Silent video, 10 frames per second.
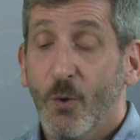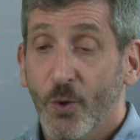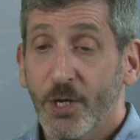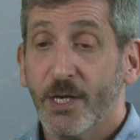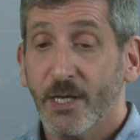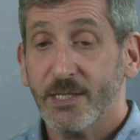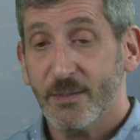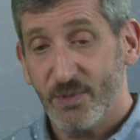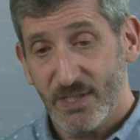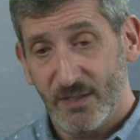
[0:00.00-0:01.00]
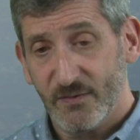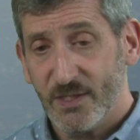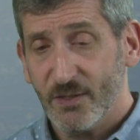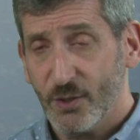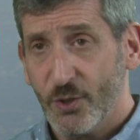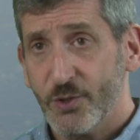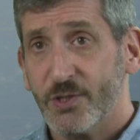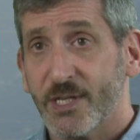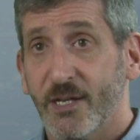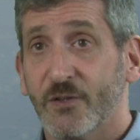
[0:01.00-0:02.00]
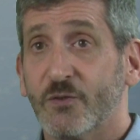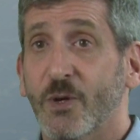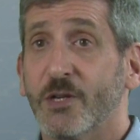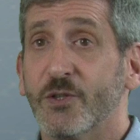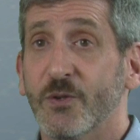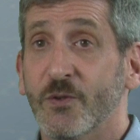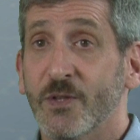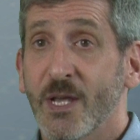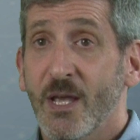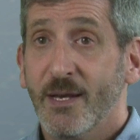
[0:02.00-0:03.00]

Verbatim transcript: organize themselves into larger scale structures,